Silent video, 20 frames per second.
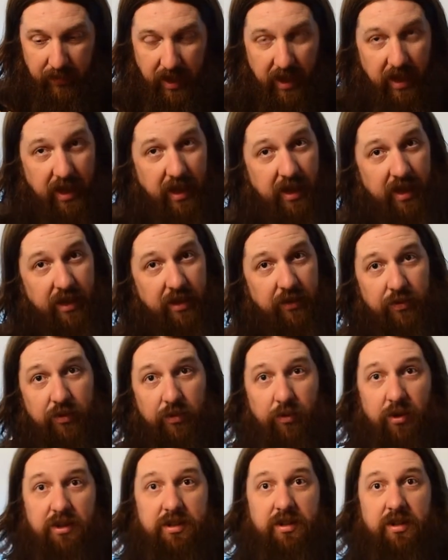And if you
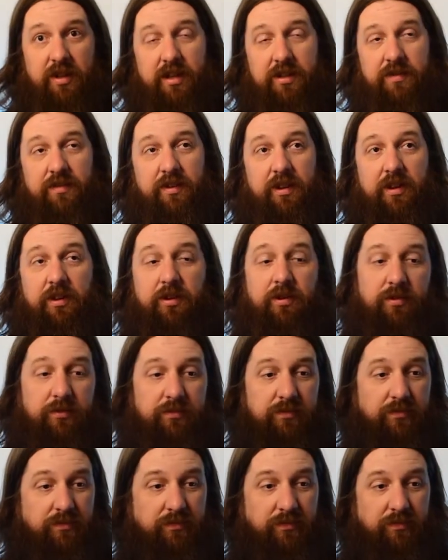watched the last video,
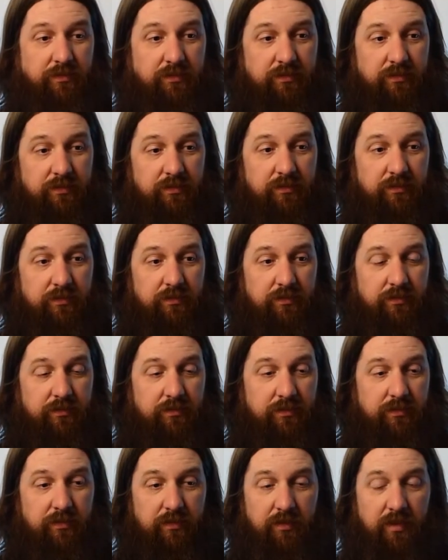
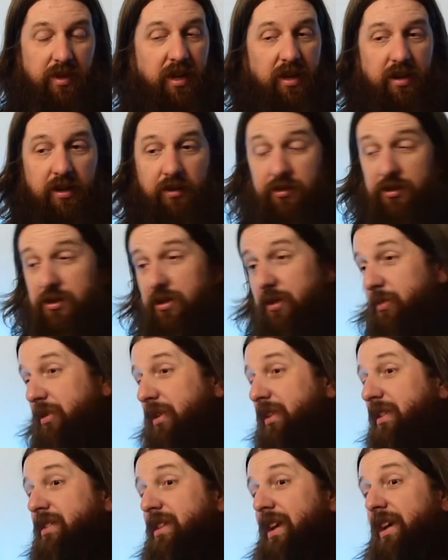yeah, it was a
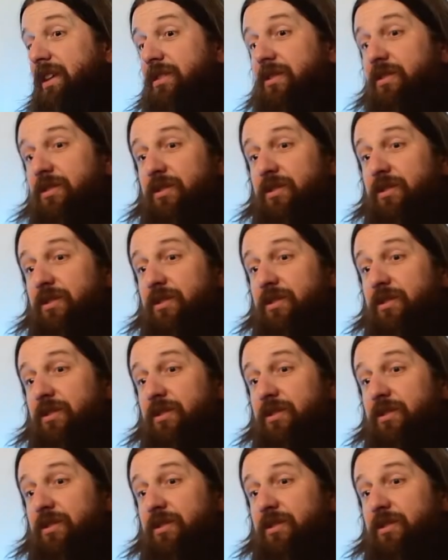complete disaster.